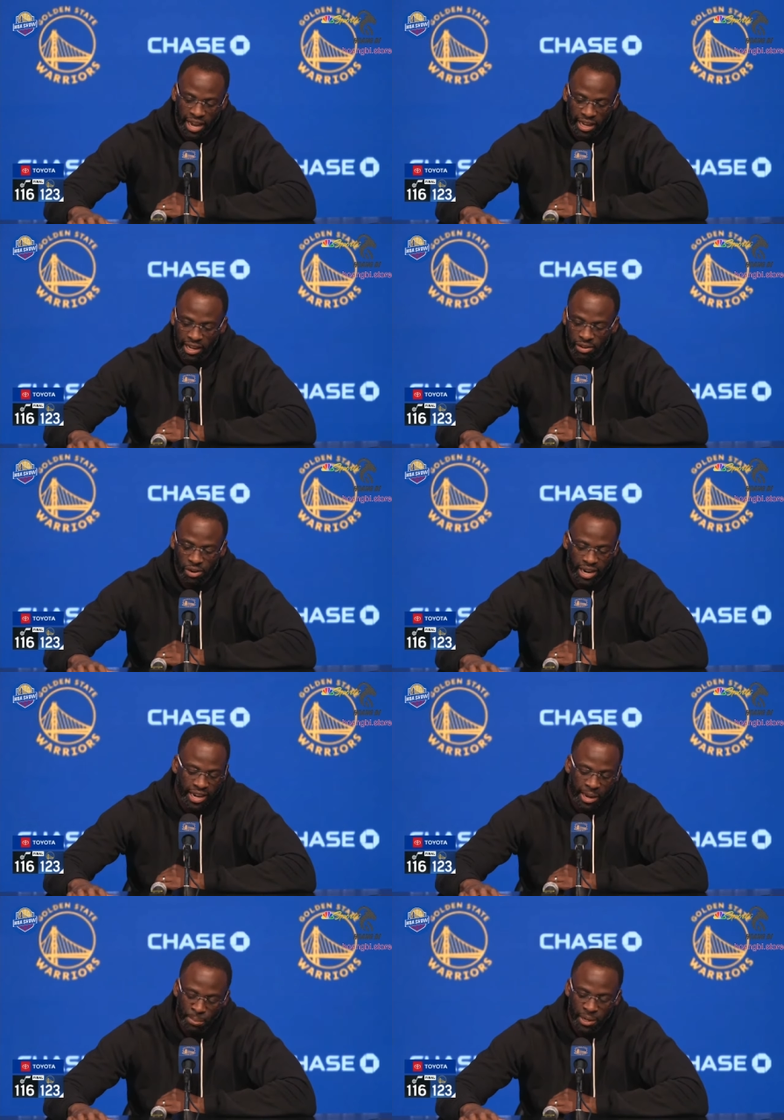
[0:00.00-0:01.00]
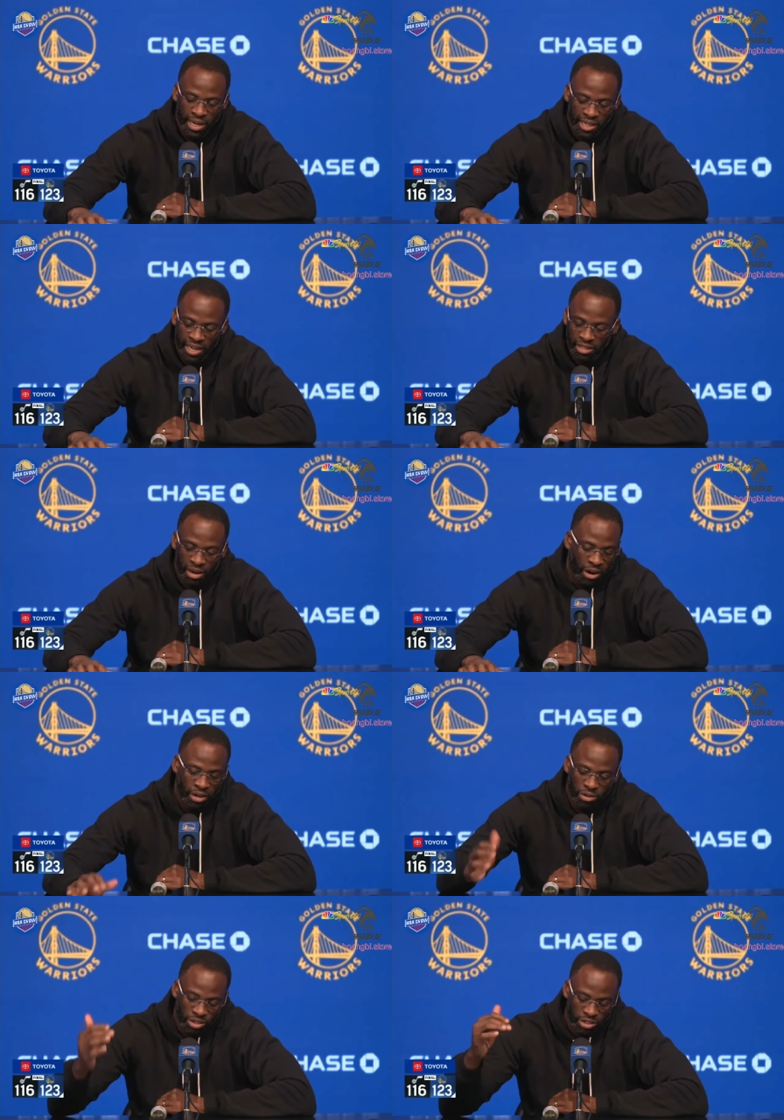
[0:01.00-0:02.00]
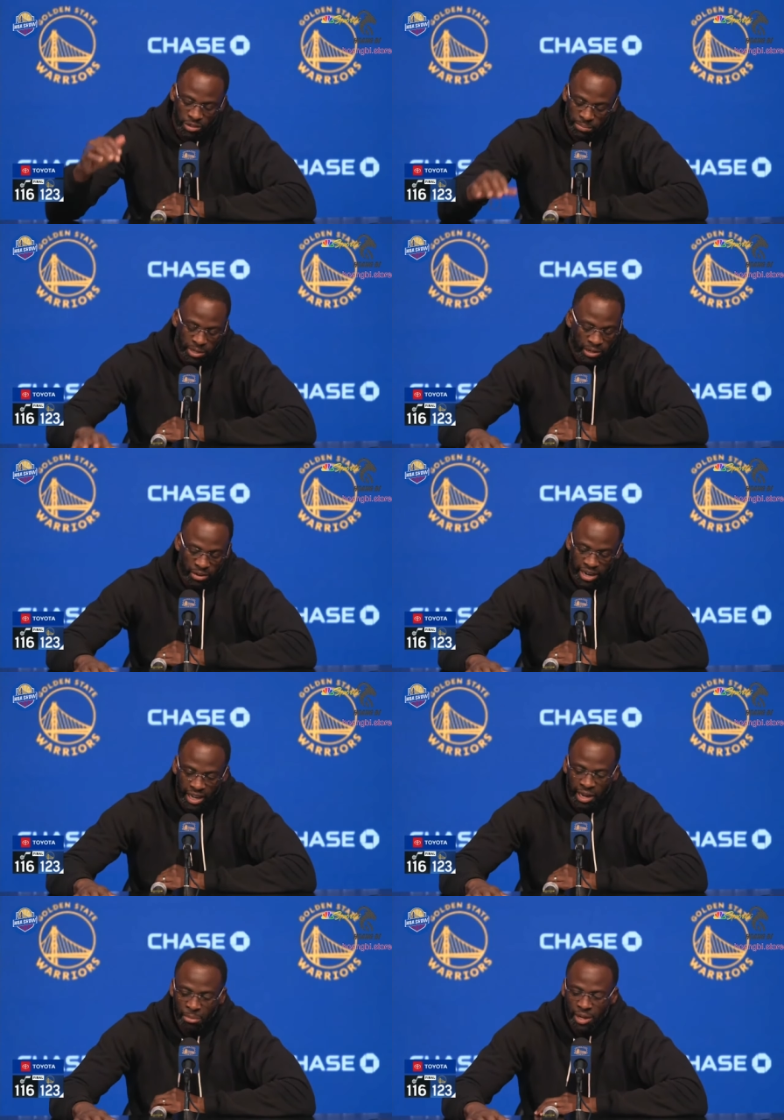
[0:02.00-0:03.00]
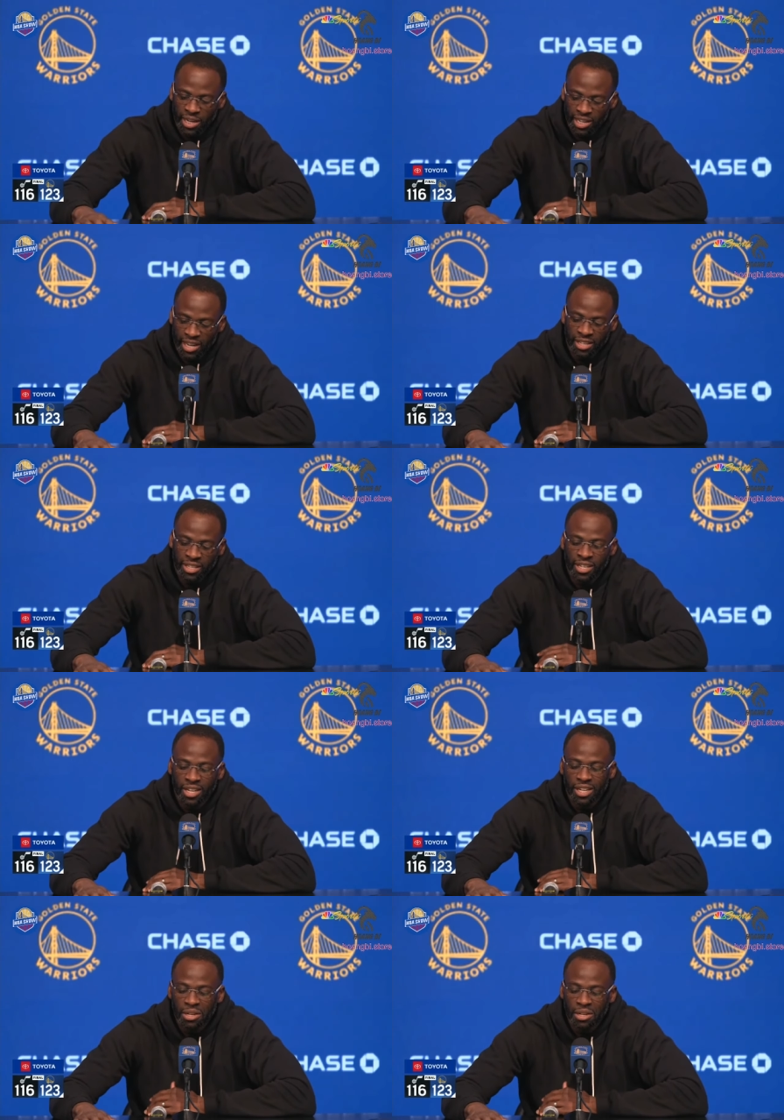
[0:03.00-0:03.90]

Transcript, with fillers: great, great game plan together. Our coaches will put a great game plan together.